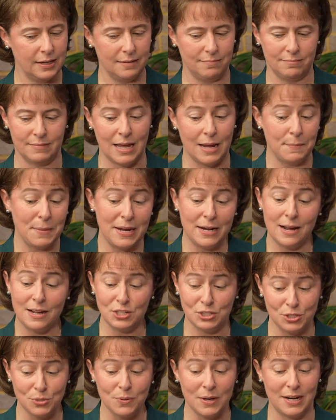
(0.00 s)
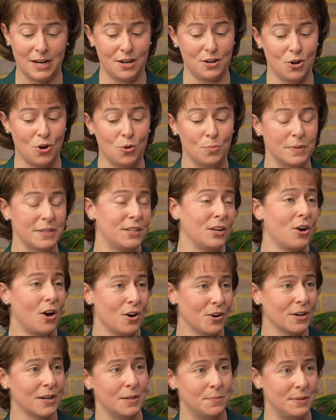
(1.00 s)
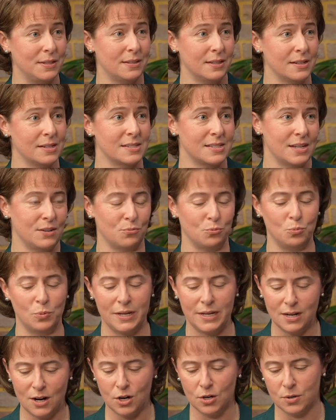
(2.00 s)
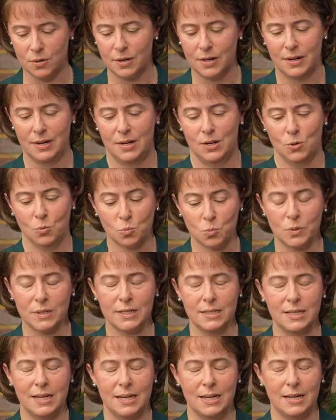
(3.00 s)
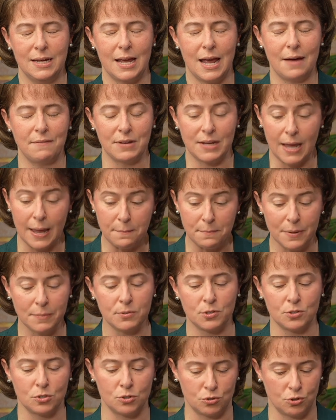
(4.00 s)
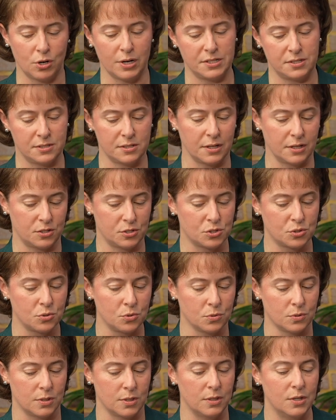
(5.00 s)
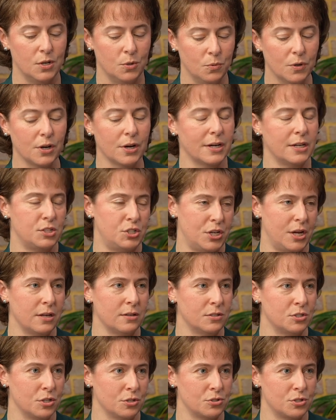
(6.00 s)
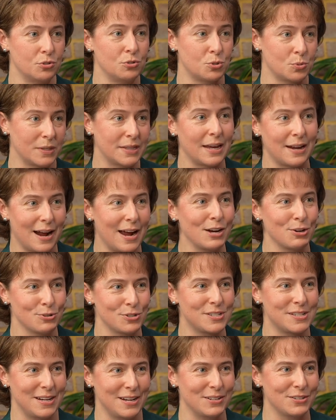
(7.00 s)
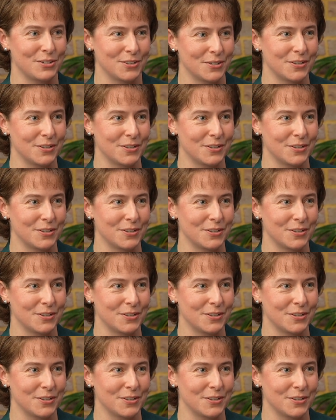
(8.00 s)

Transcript: They may not do it at home, but there are going to be things. If we are really having a biblical Christ-like school, we're going to challenge our students with that higher standard.